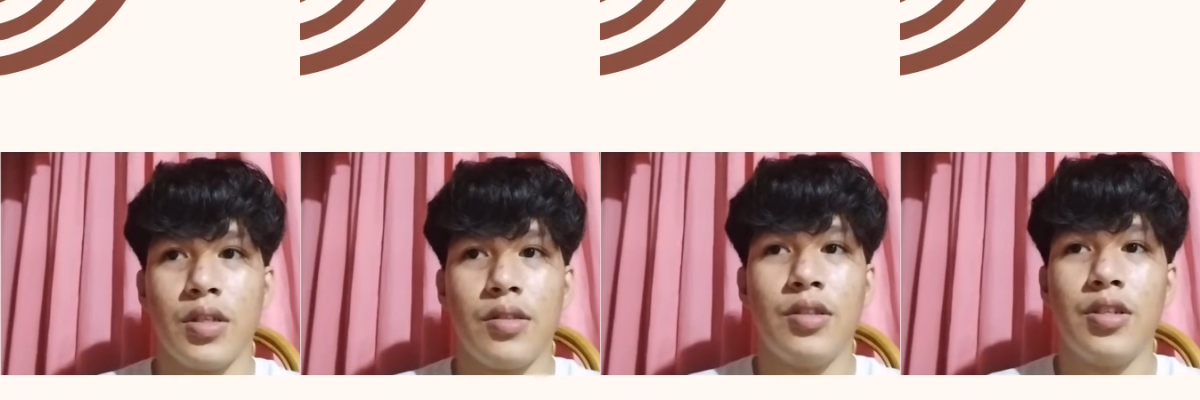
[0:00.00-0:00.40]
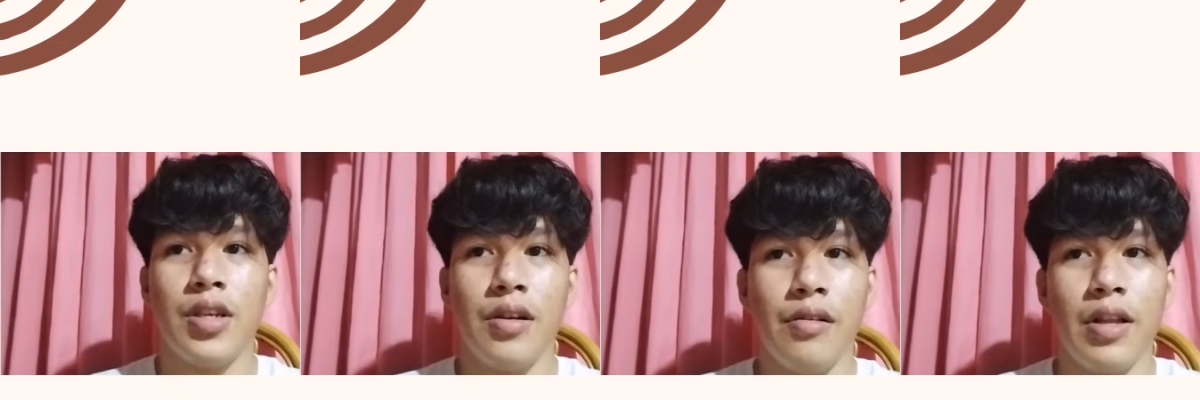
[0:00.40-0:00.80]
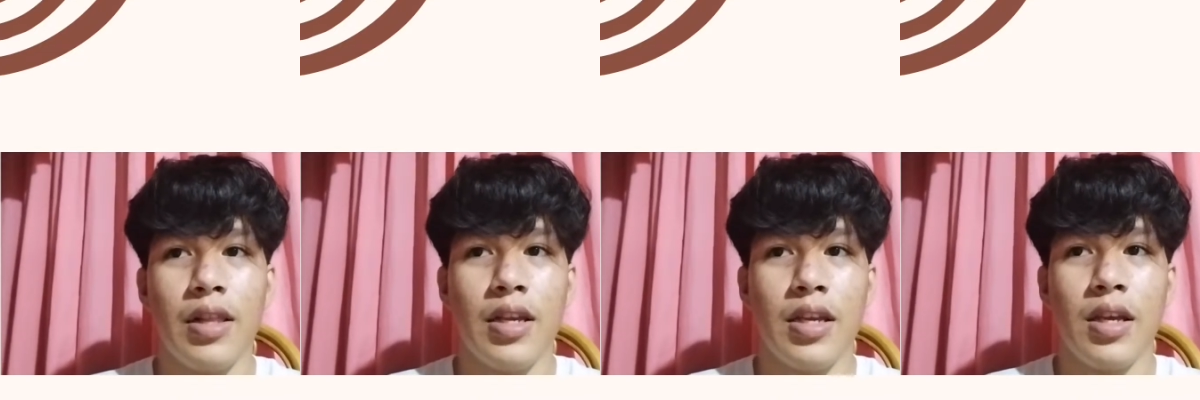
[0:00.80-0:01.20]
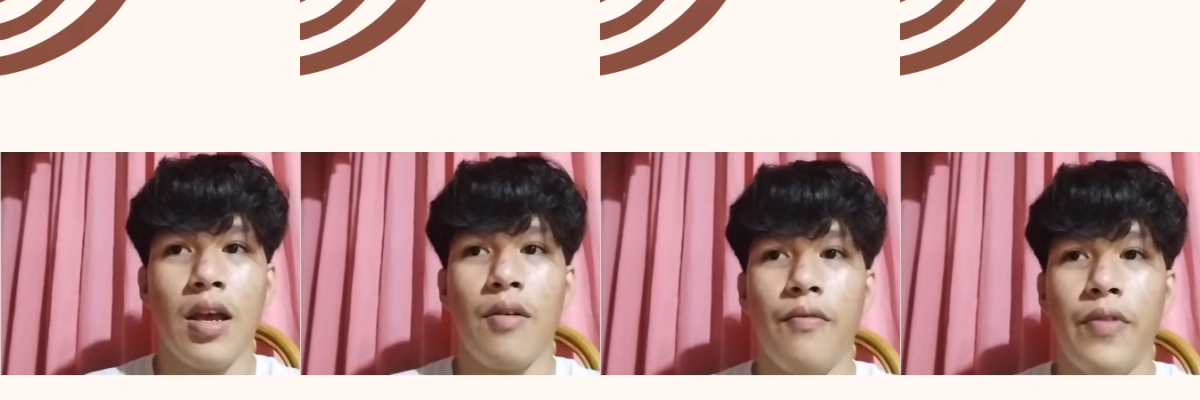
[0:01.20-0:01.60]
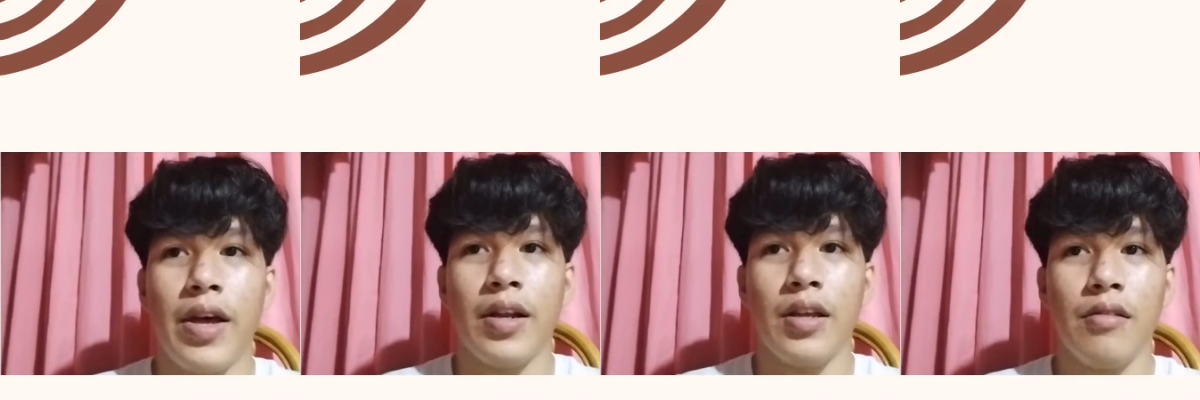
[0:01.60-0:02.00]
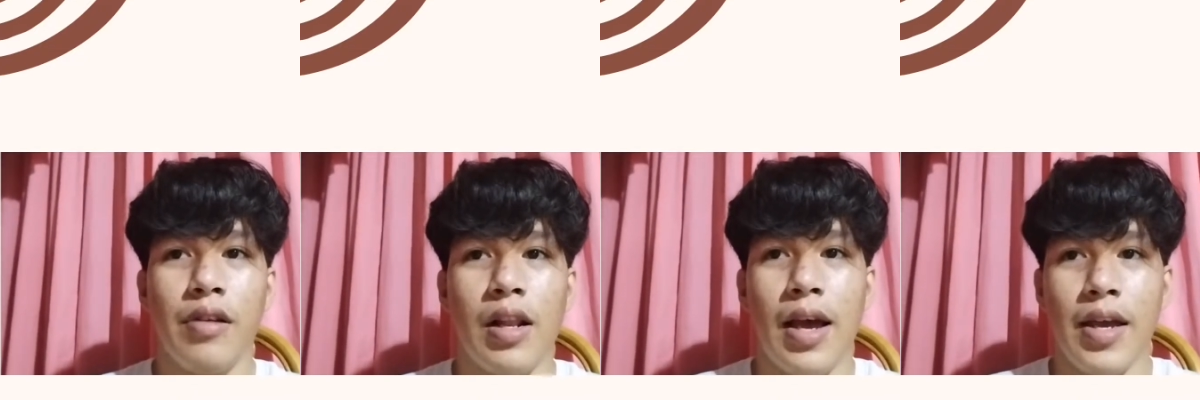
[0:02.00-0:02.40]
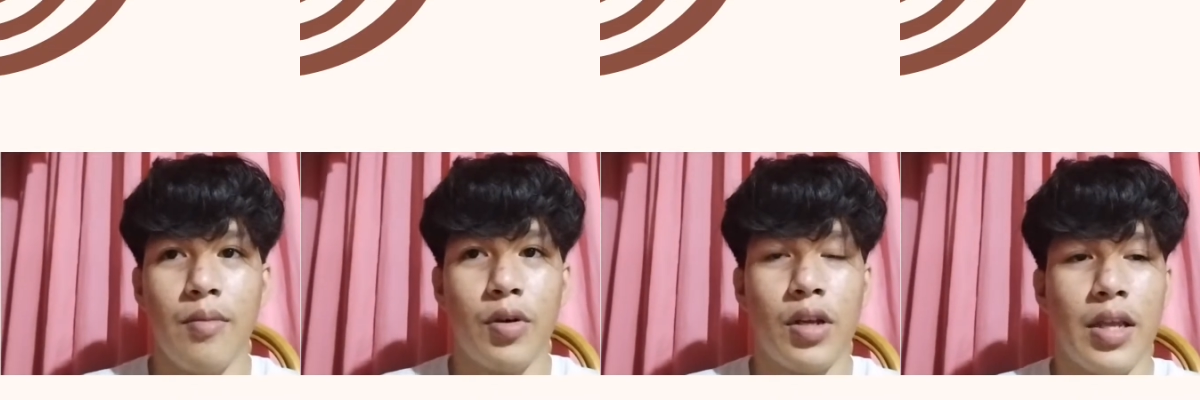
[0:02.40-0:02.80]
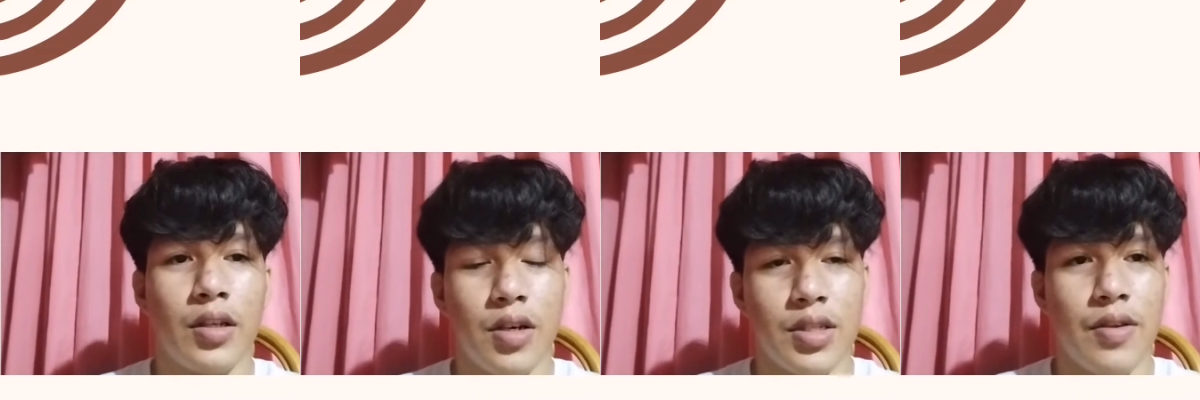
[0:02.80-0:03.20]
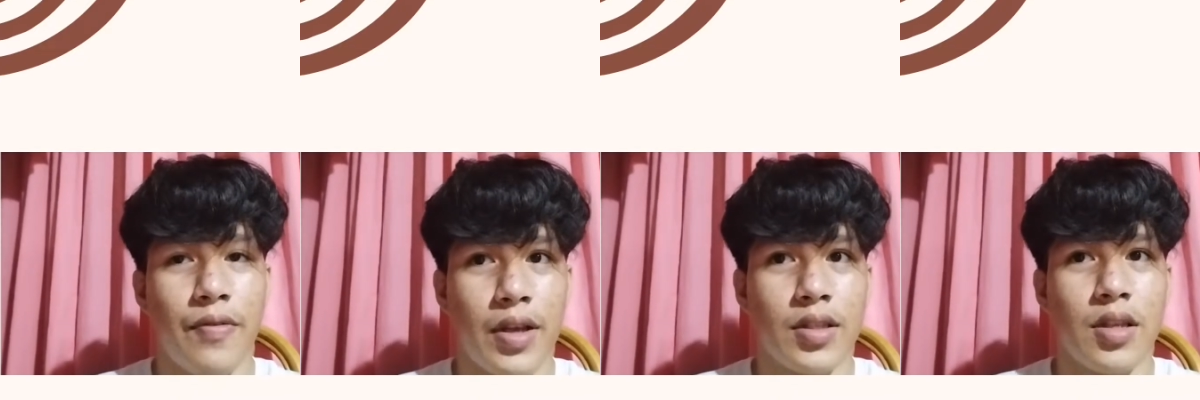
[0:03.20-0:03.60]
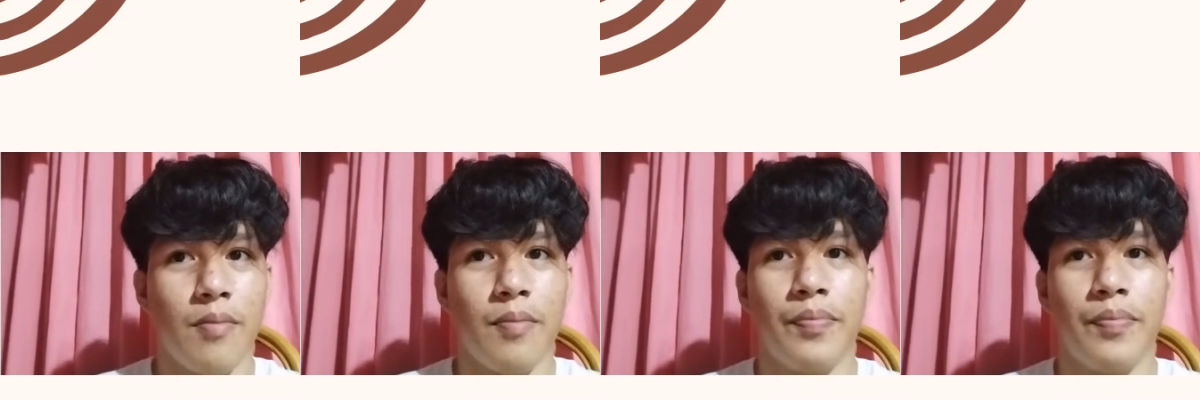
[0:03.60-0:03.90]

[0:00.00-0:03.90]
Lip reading: is generally very reliable and cost-effective.